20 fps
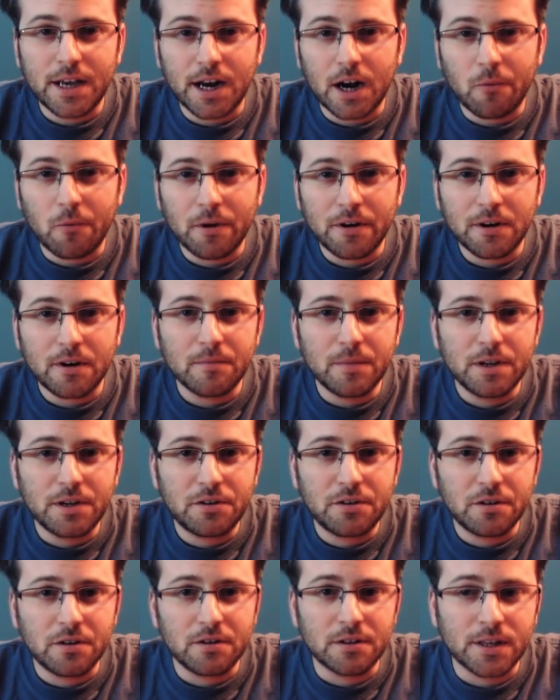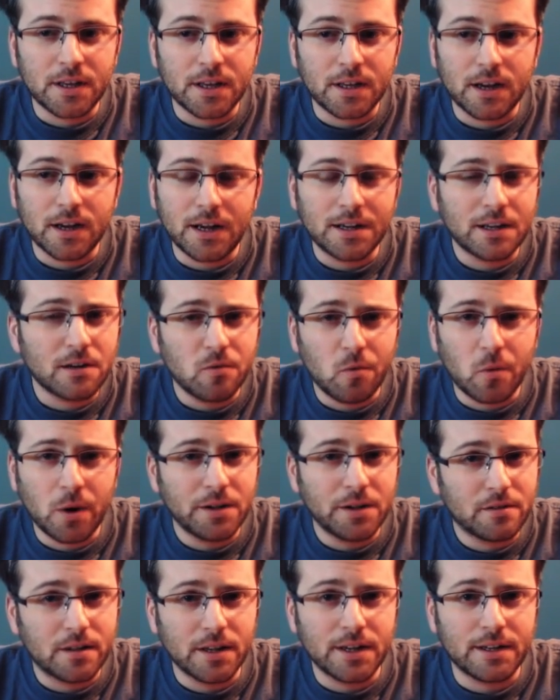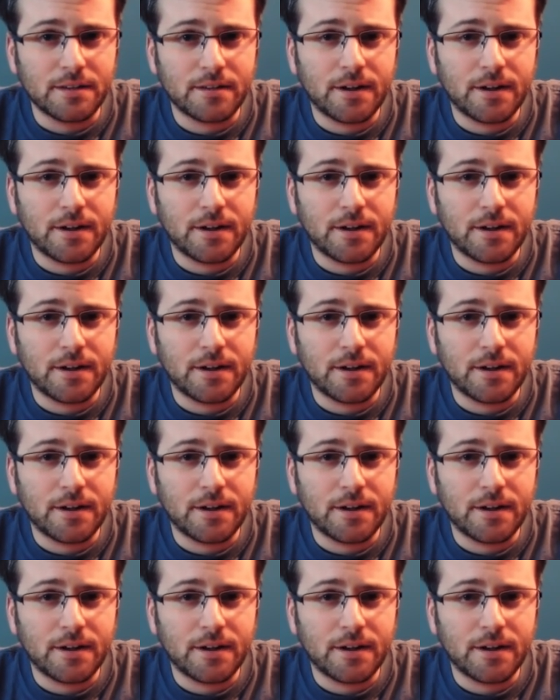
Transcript: and I wanted to make sure that I didn't waste any